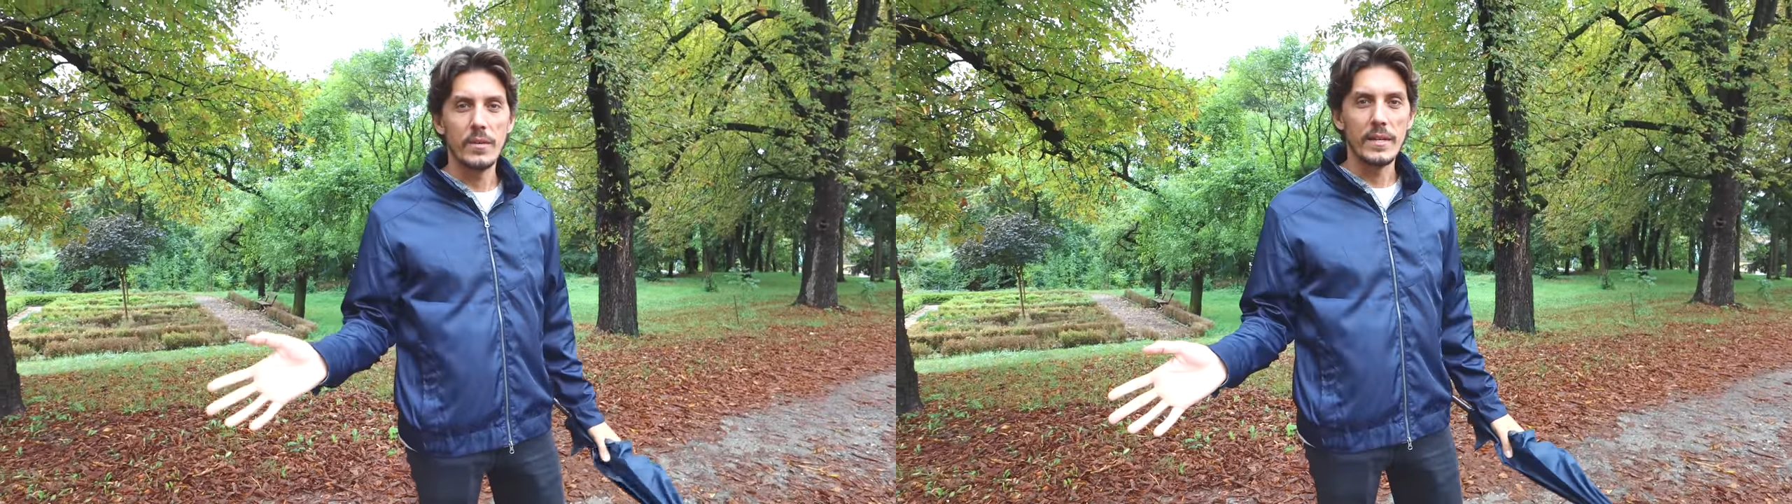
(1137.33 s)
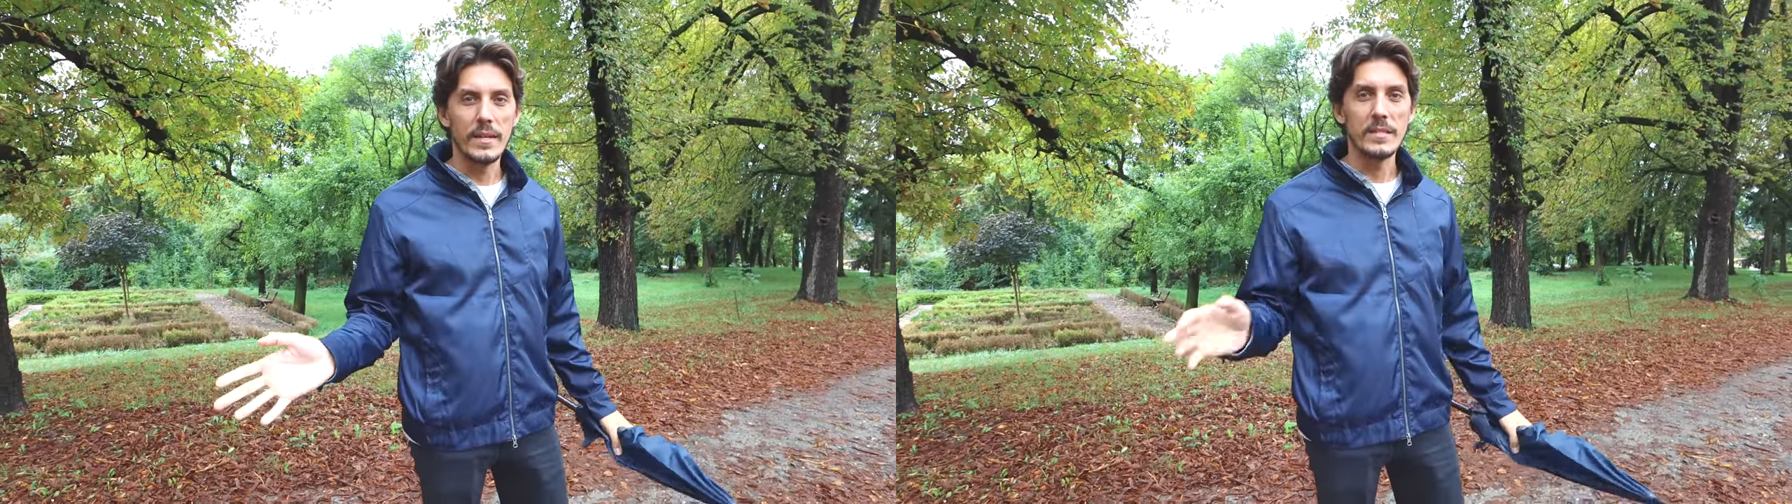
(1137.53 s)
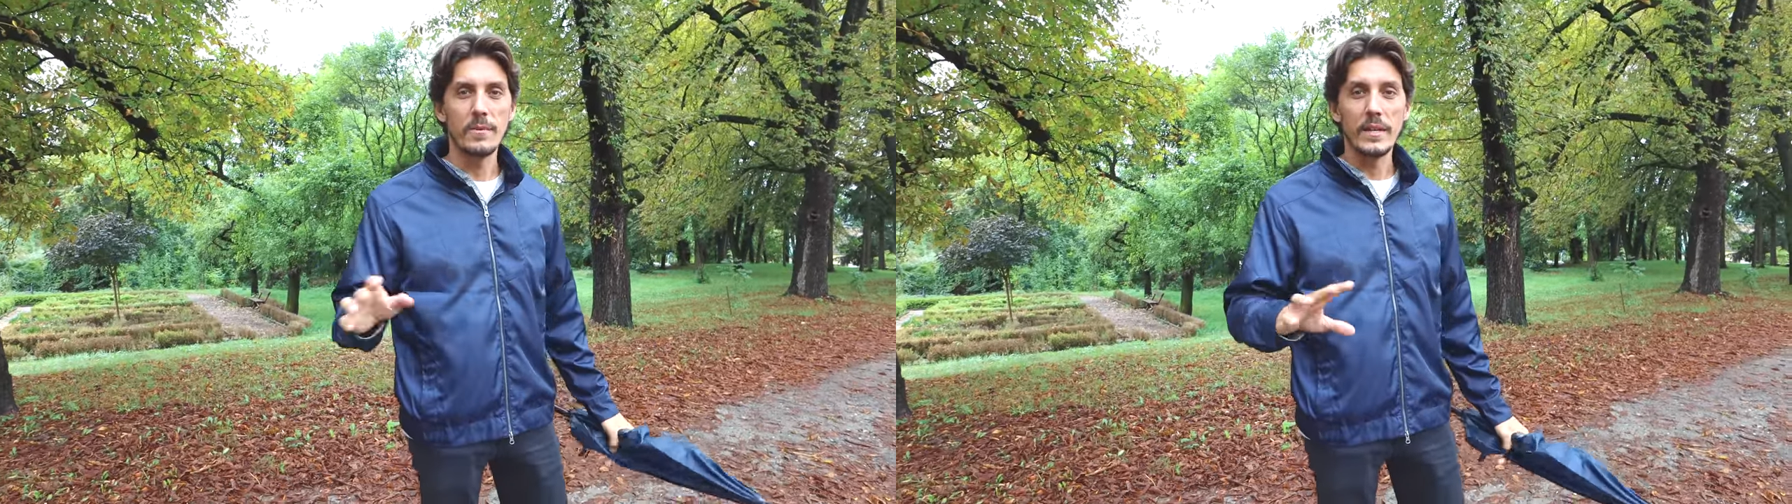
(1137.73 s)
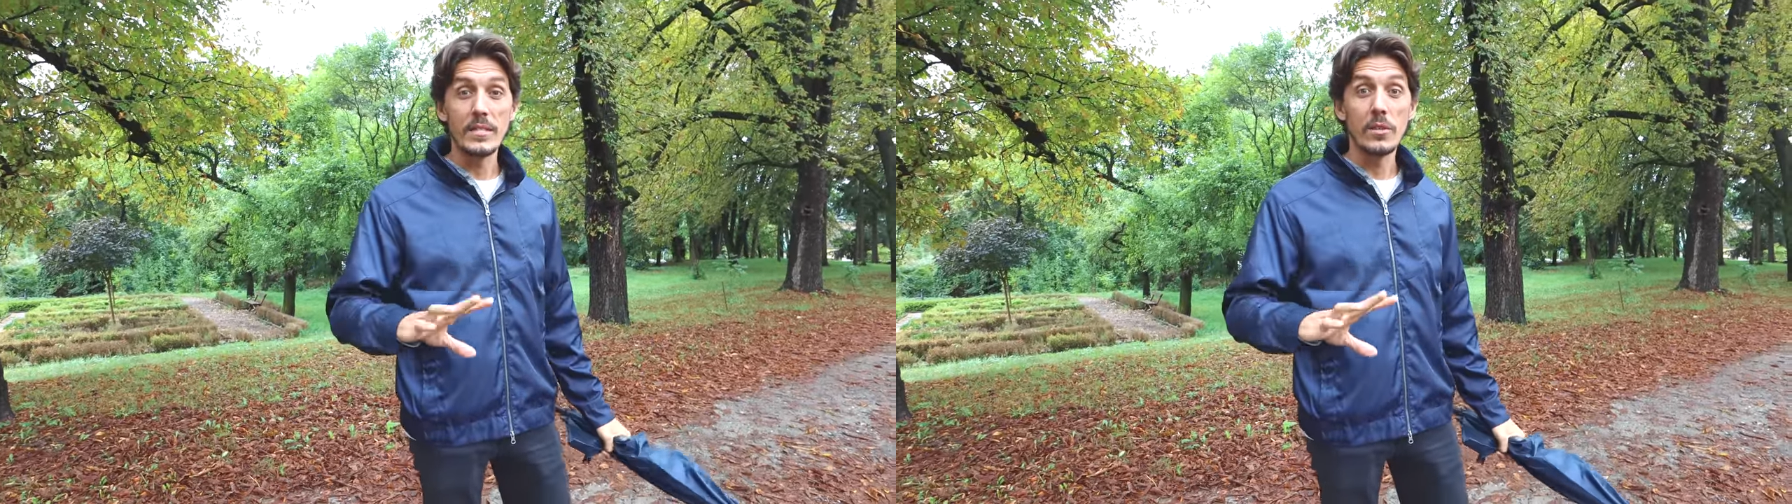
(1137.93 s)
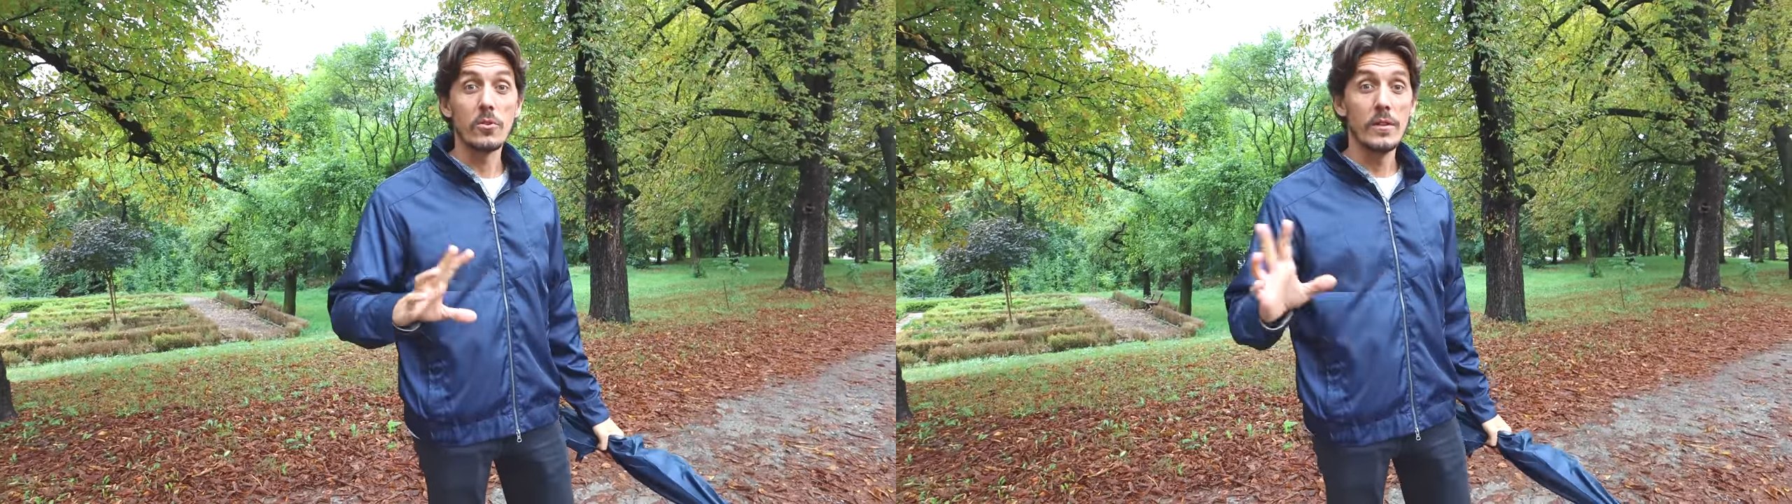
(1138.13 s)
you can
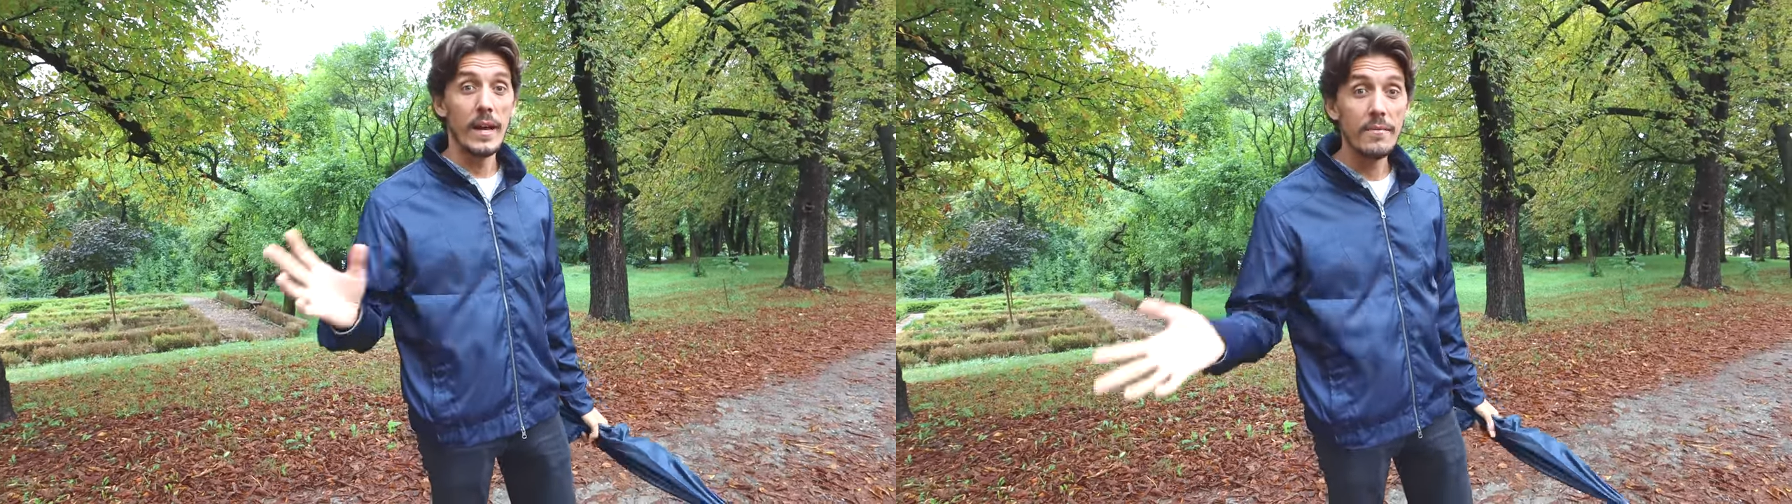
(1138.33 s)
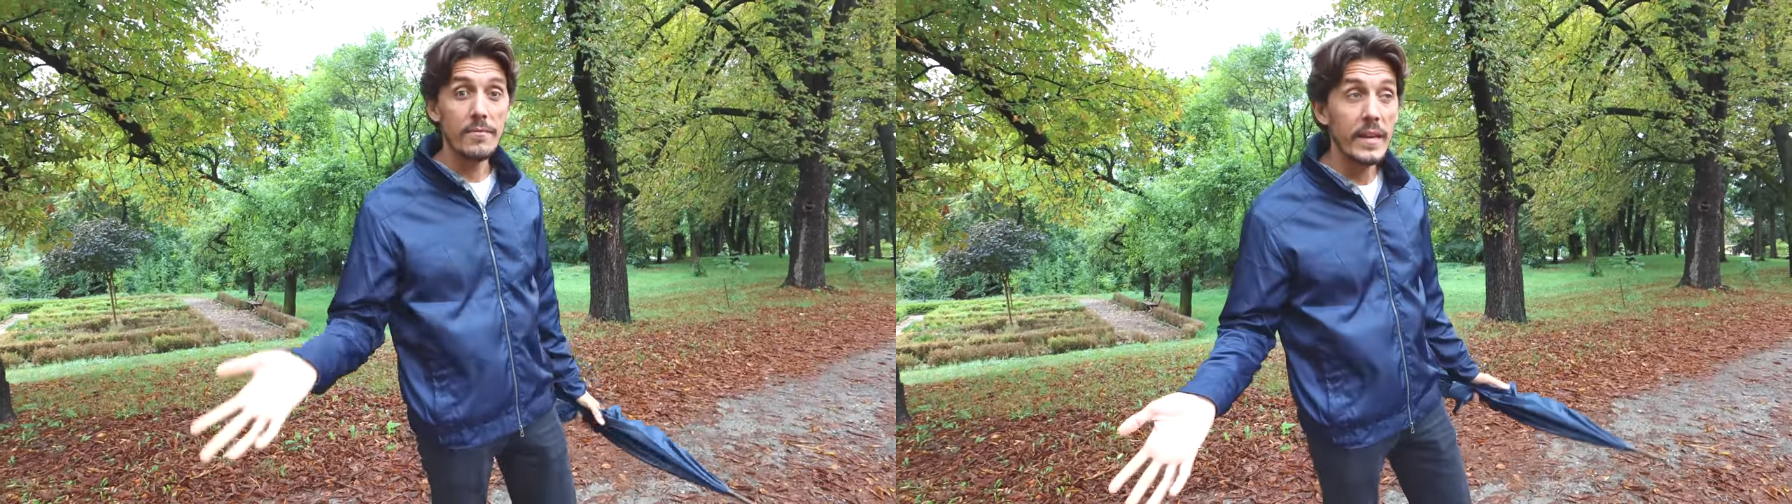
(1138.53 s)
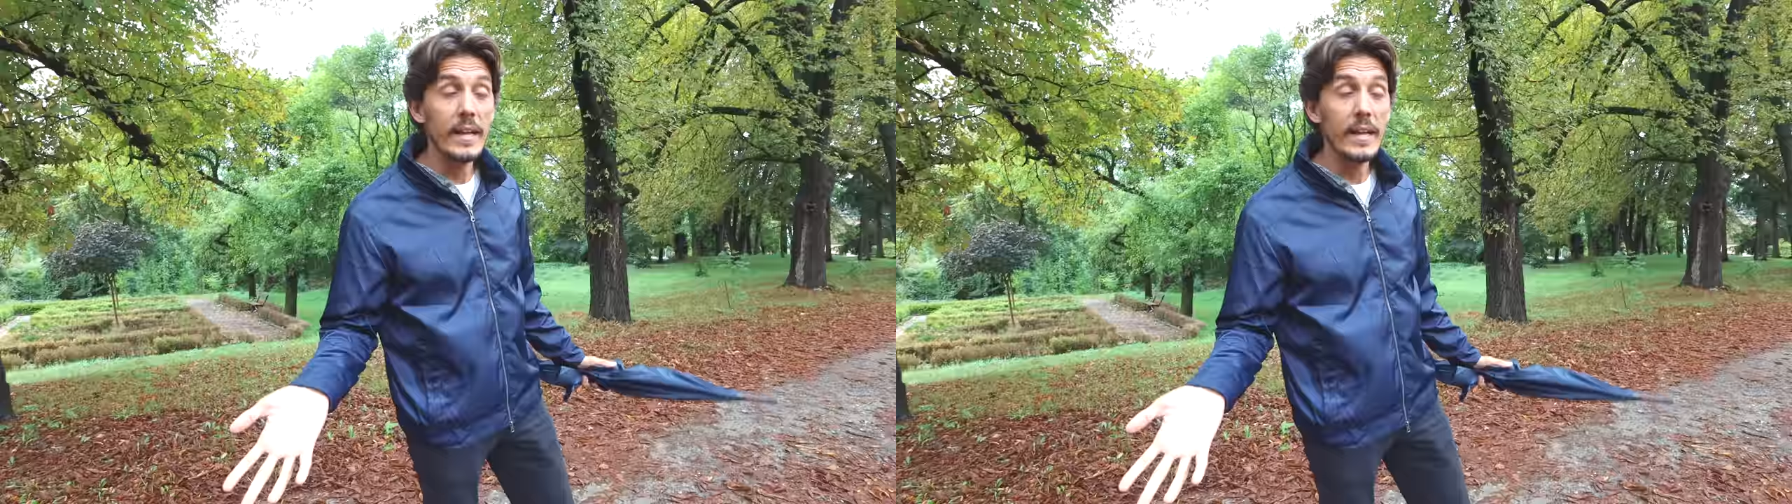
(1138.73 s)
experience local life